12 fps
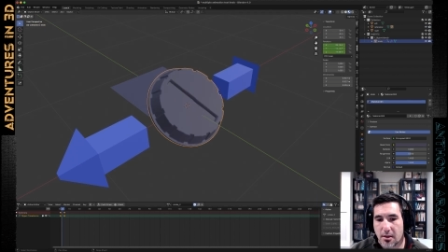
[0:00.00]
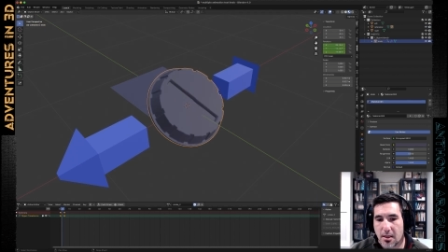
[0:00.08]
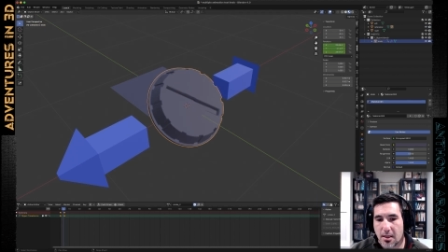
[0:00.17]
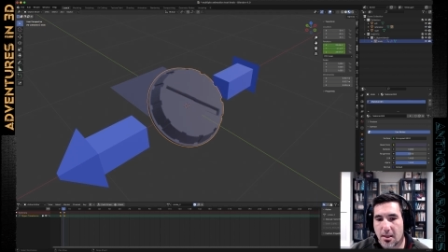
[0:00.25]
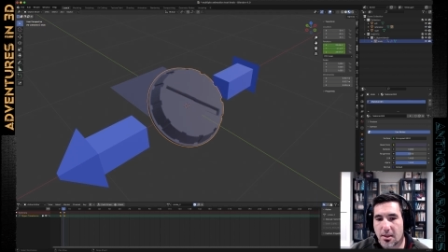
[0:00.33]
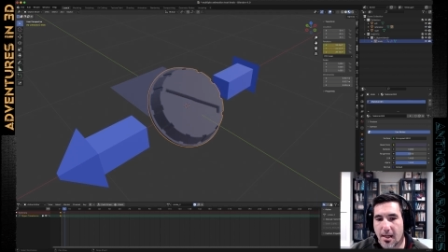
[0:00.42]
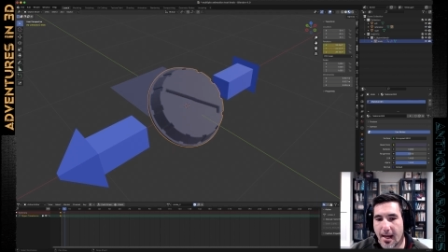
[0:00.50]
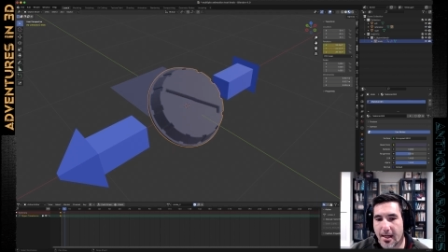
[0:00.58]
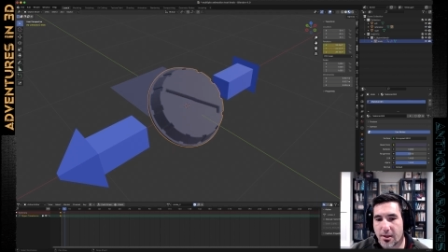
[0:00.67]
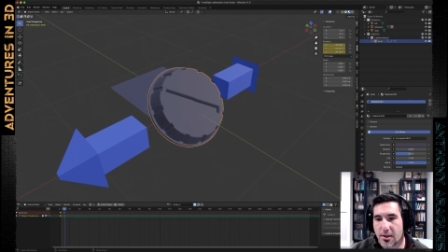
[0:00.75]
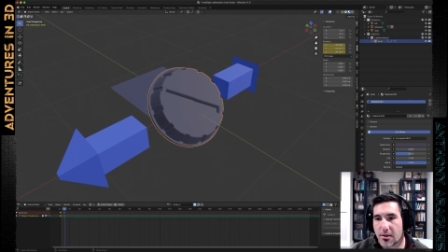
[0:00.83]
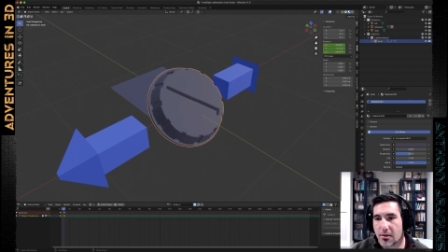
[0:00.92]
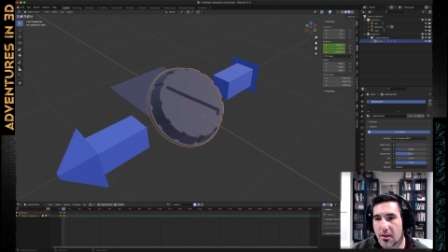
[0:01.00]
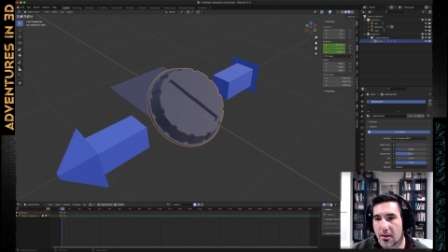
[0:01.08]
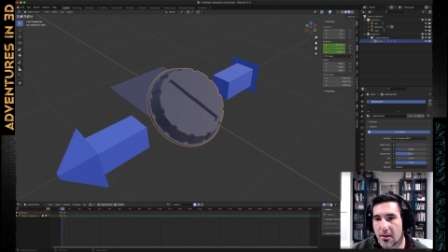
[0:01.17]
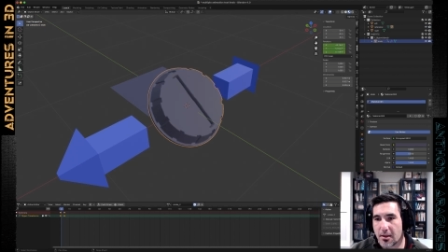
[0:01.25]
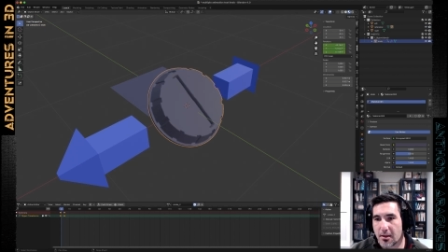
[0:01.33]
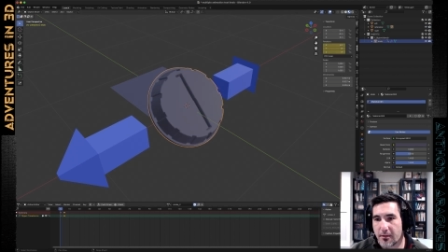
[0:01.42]
Each action you can
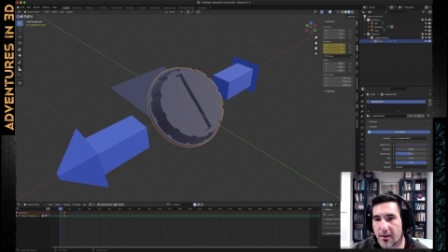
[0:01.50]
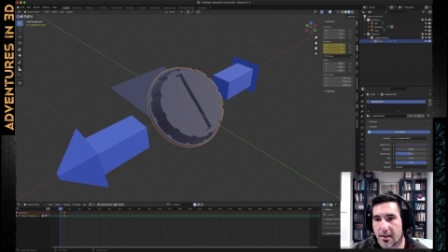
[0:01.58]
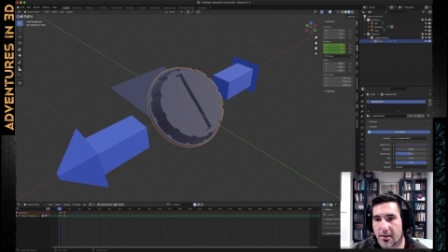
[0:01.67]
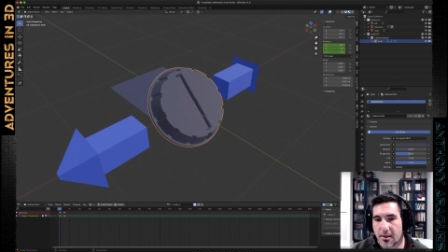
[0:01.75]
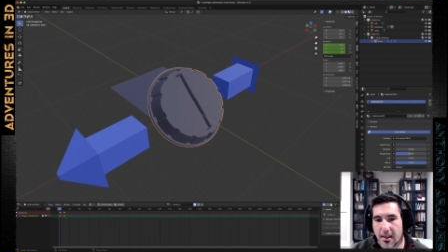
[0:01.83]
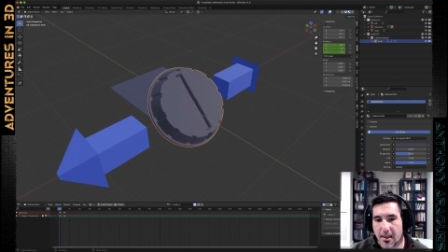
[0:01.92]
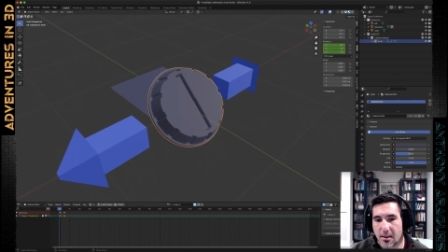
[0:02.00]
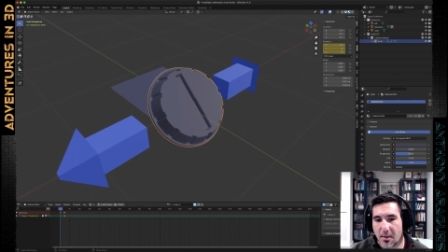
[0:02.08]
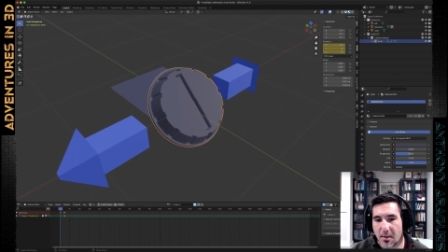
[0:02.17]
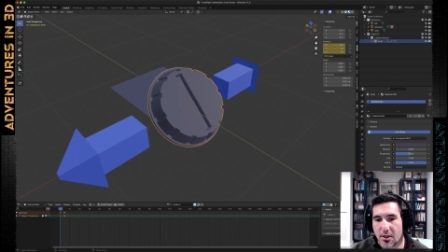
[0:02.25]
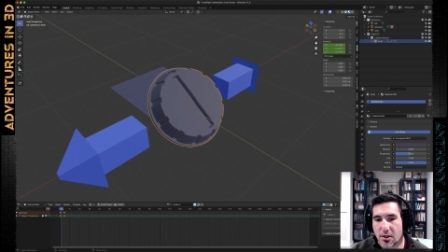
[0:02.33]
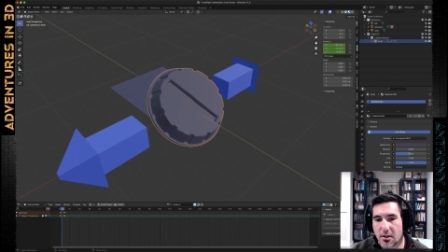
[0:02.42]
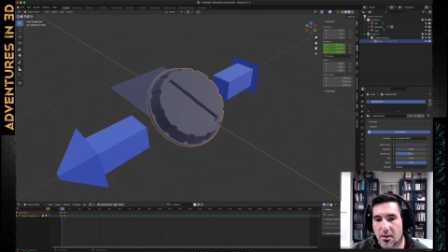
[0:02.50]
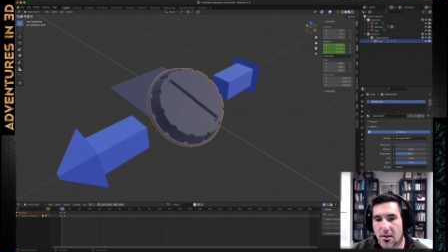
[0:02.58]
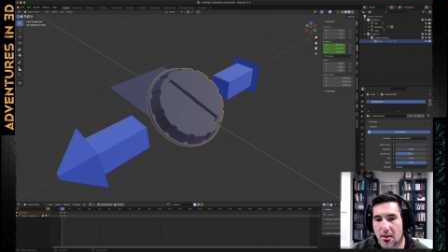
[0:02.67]
think of as an animation.